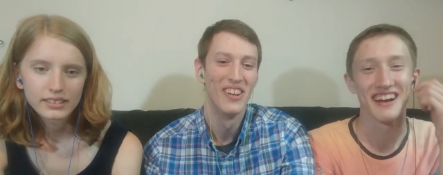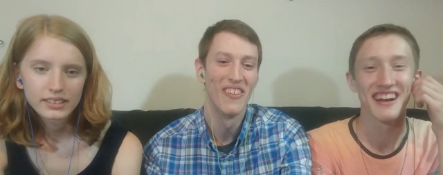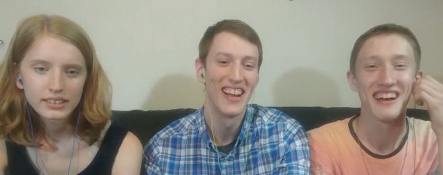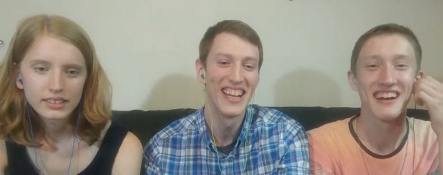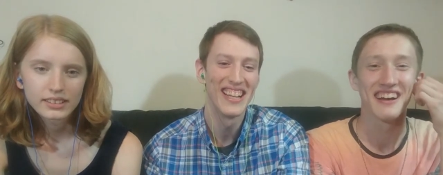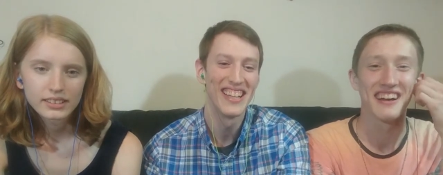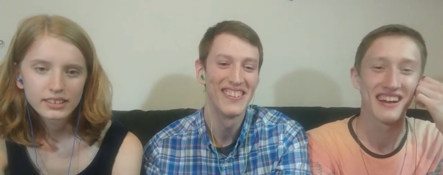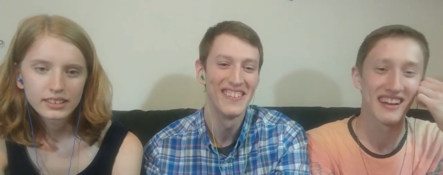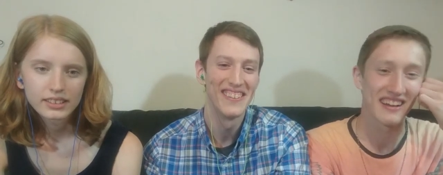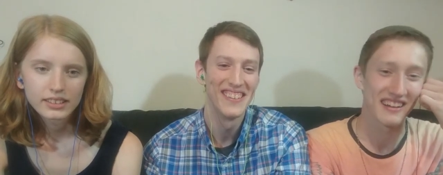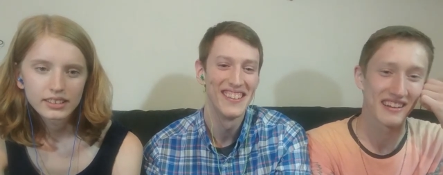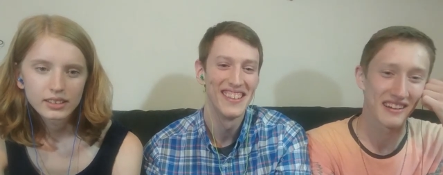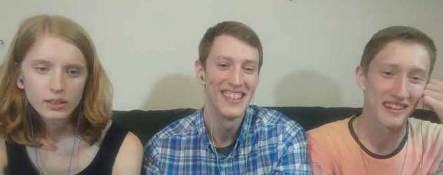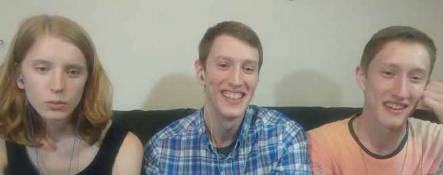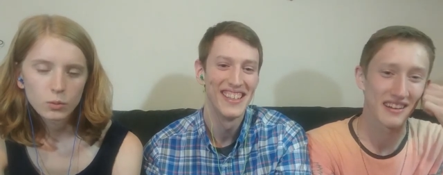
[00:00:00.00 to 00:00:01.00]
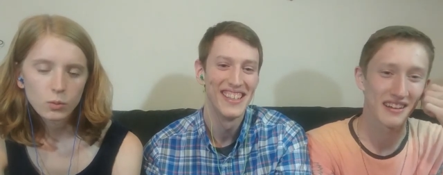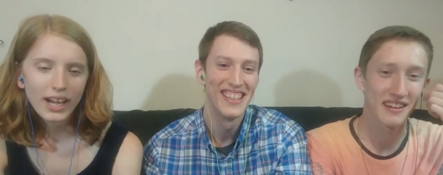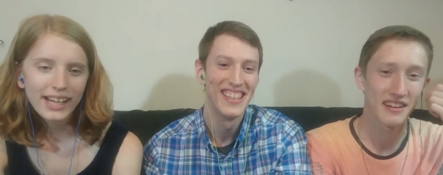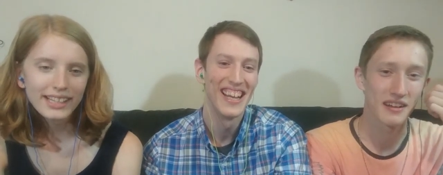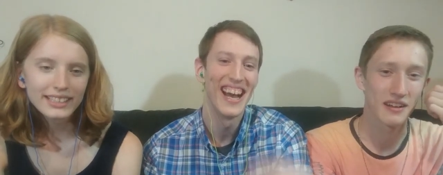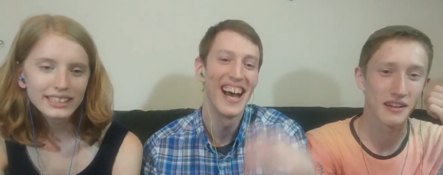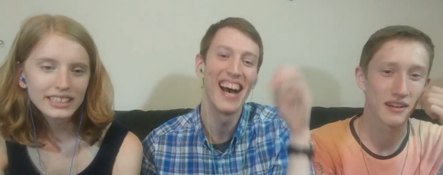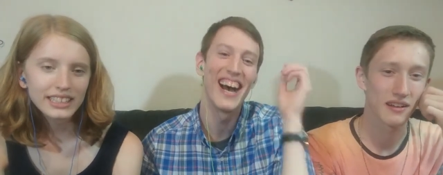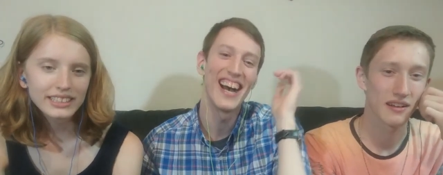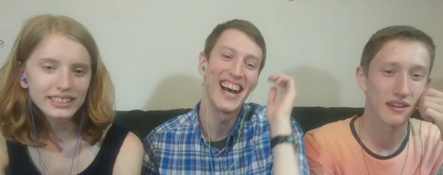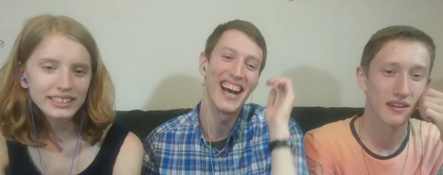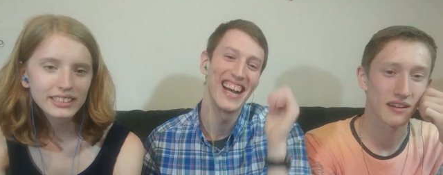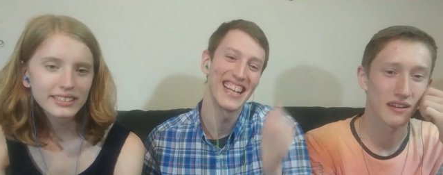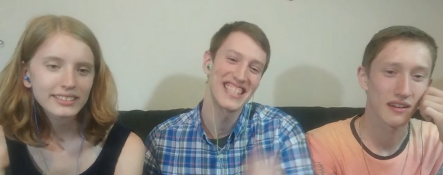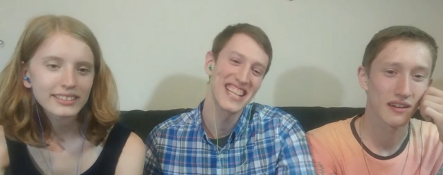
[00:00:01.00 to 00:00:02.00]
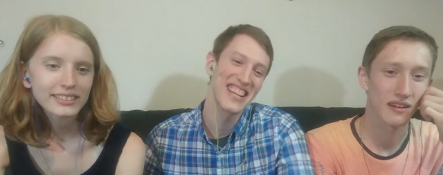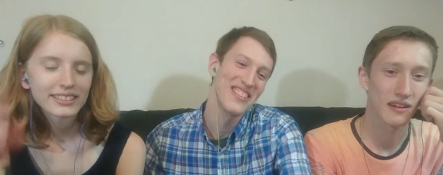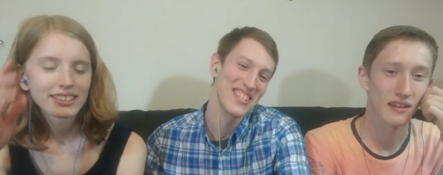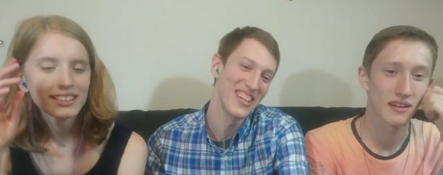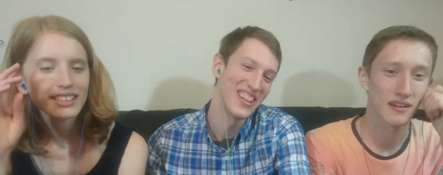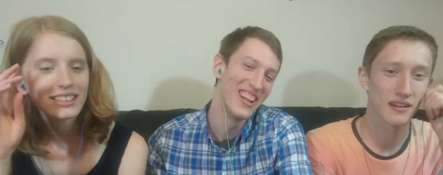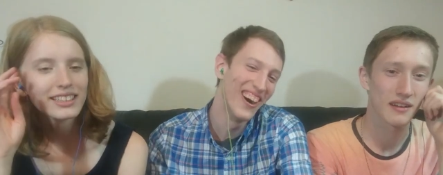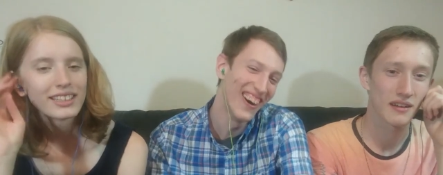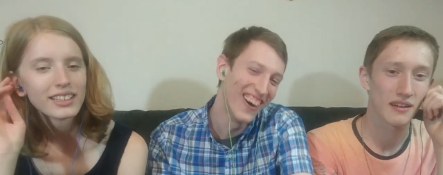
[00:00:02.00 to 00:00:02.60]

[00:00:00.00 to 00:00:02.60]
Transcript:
Speaker 1: Wait. Why is this? It's always a...